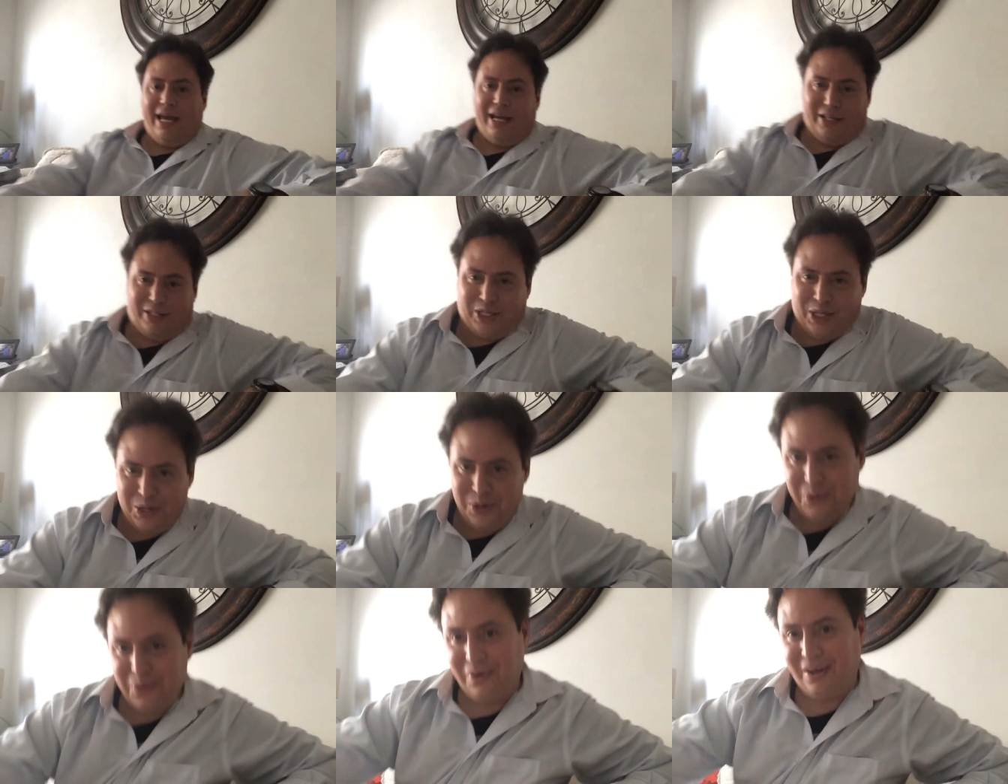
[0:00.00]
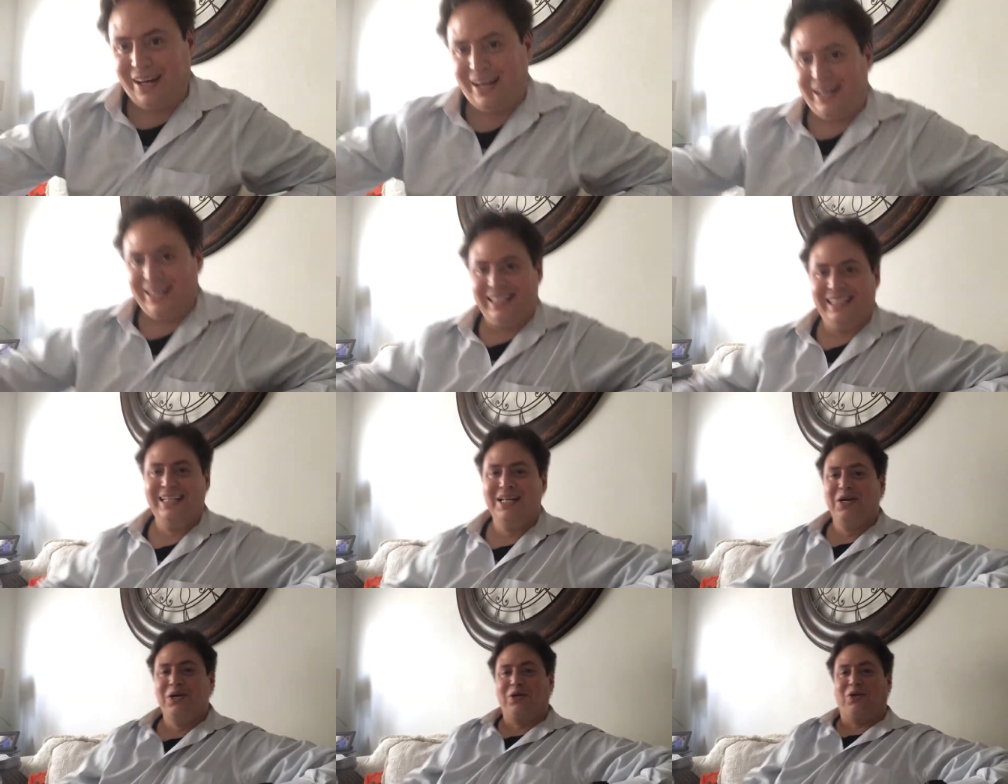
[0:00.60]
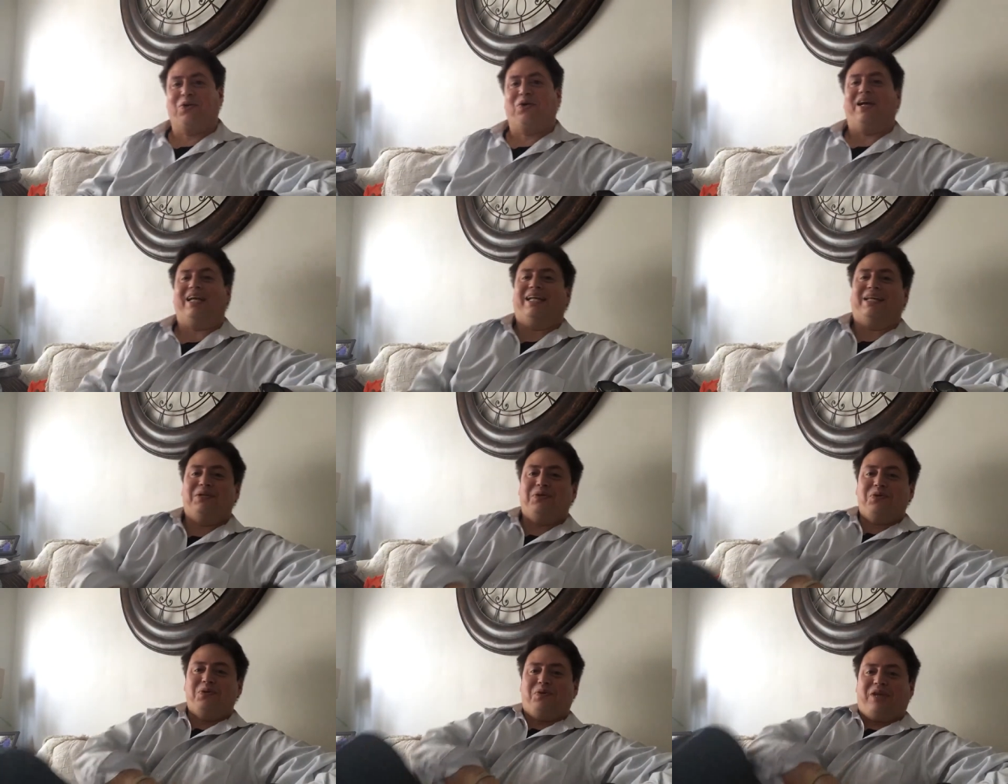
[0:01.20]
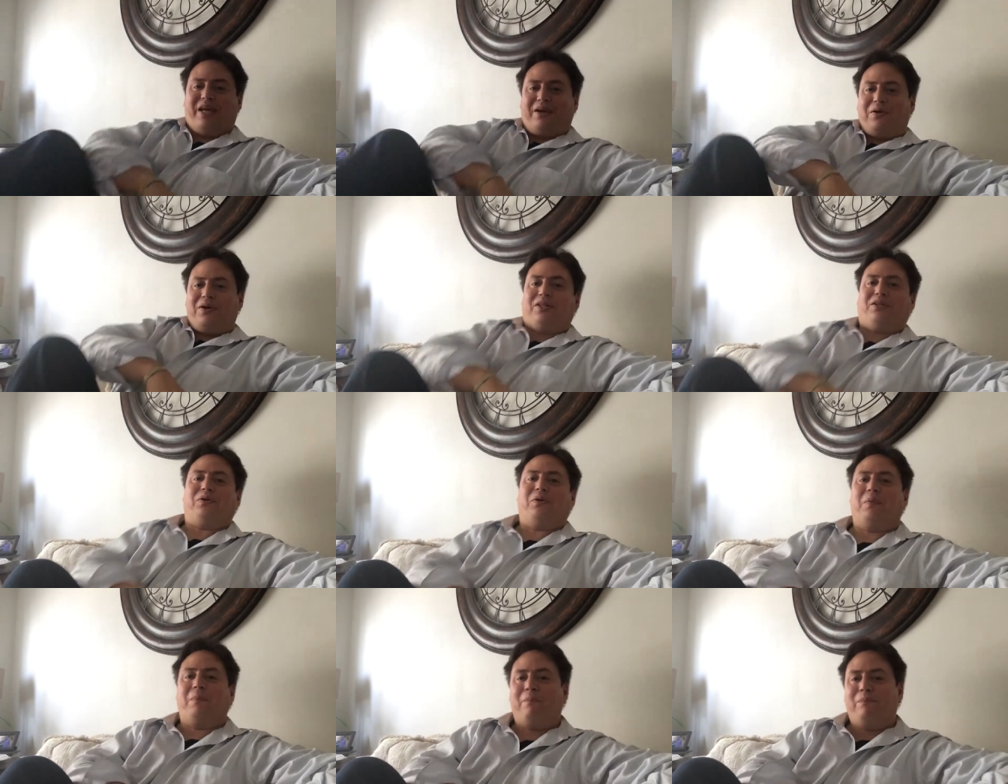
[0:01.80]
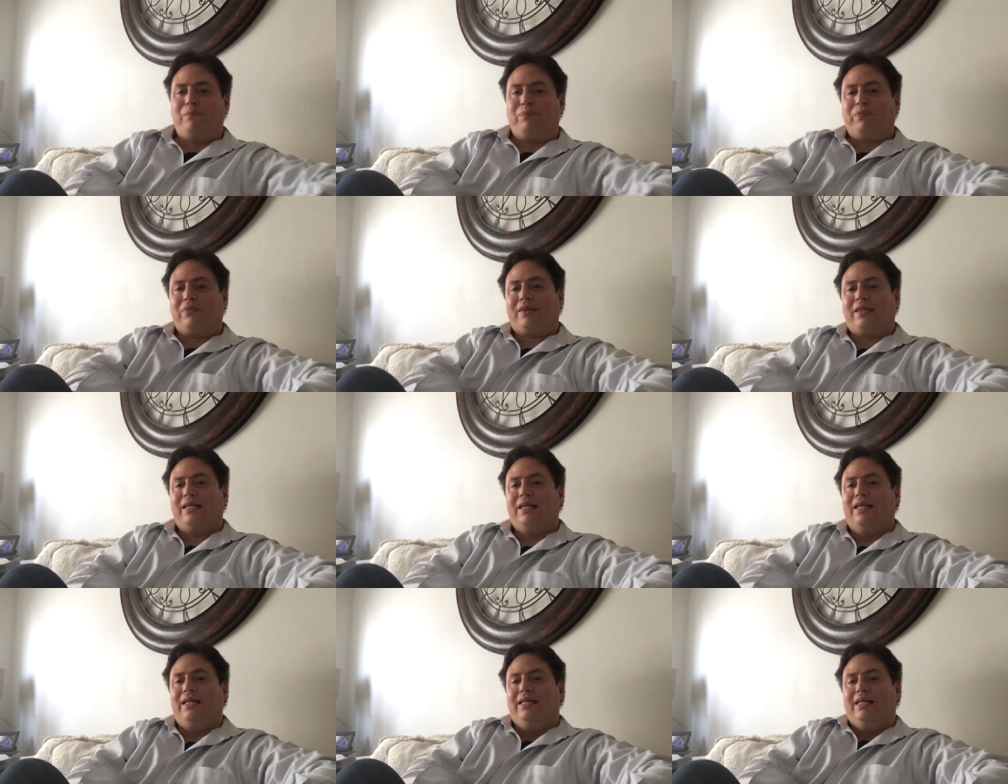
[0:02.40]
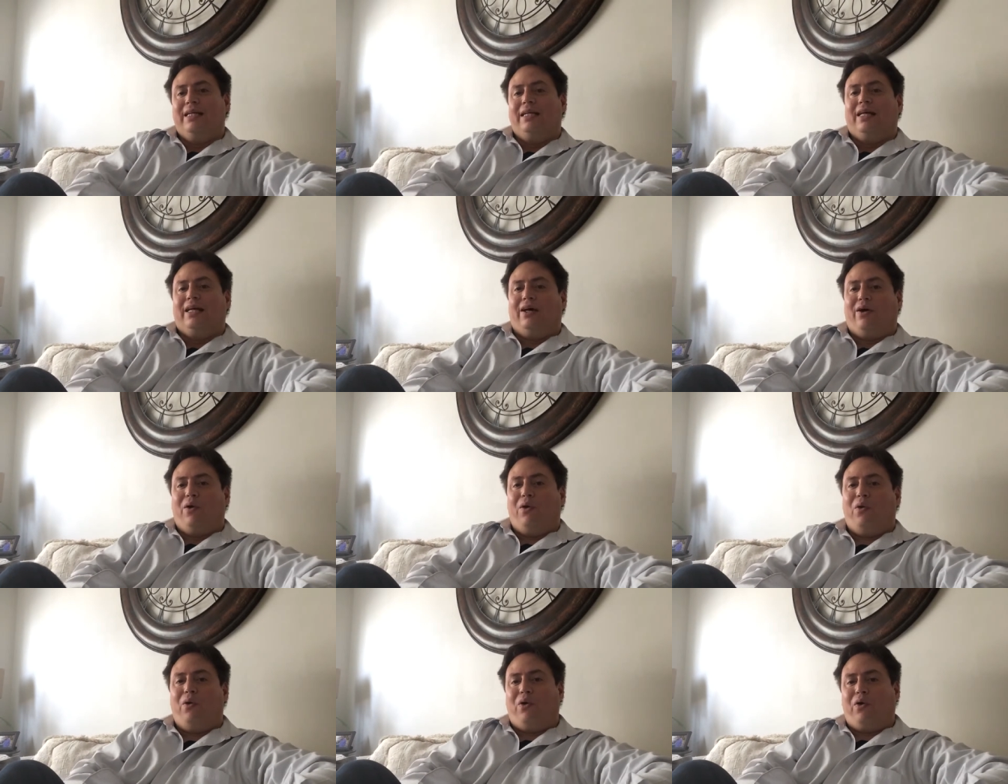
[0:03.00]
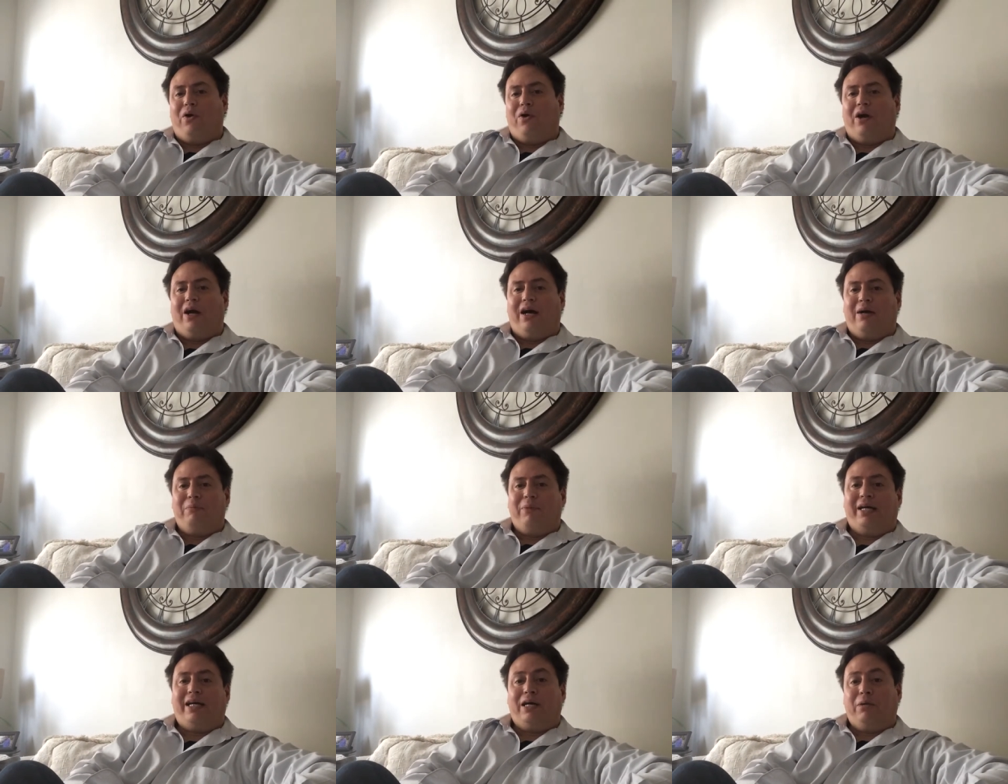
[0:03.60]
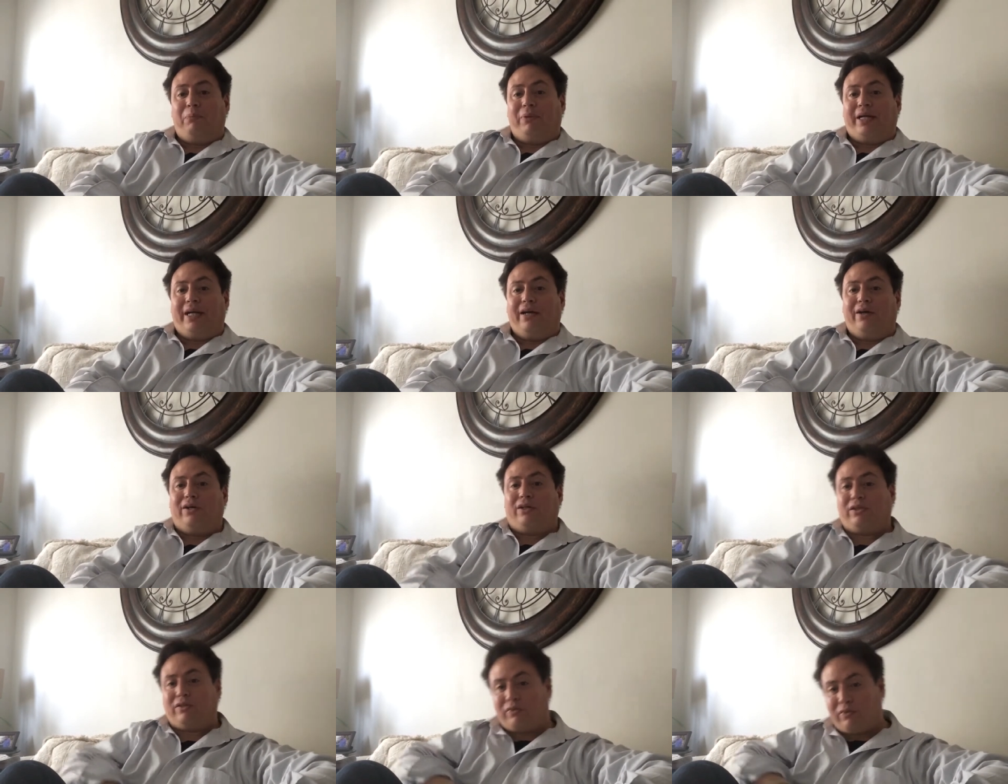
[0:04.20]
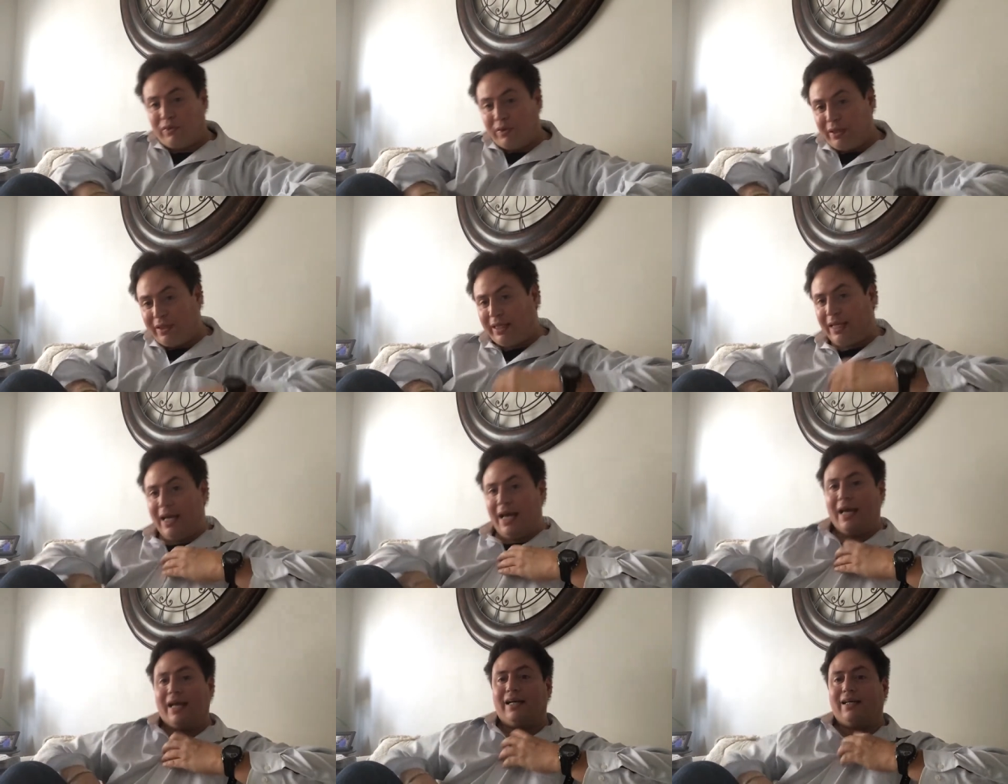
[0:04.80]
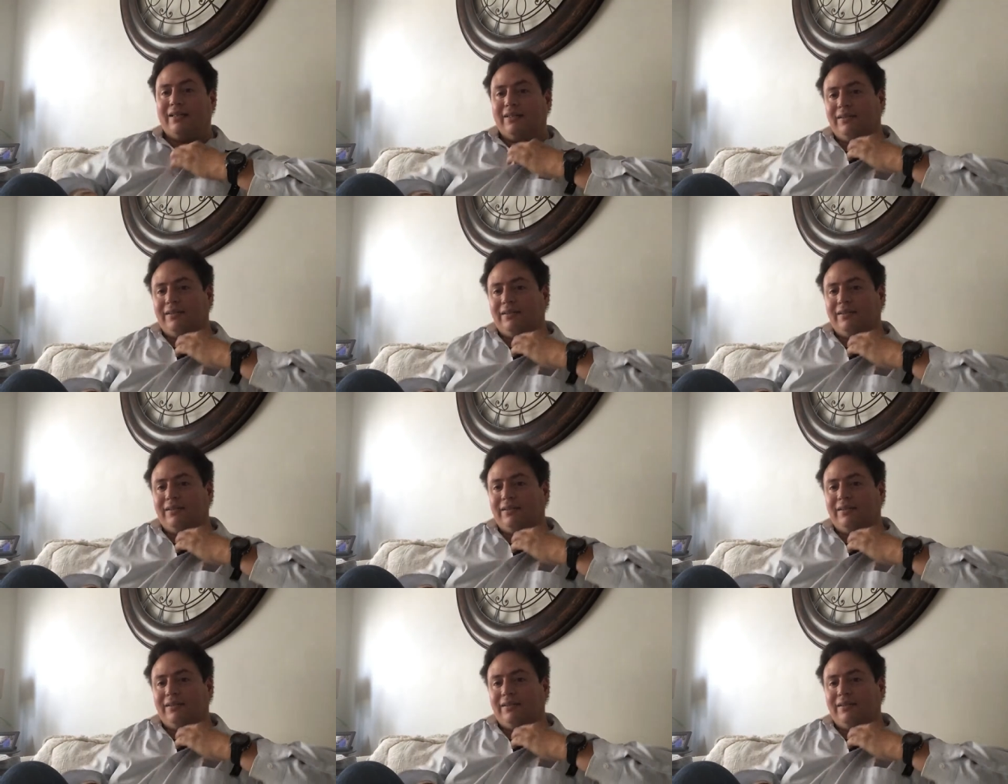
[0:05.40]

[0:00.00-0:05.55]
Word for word: had to uh, create a new character or uh, make up a character for the guy.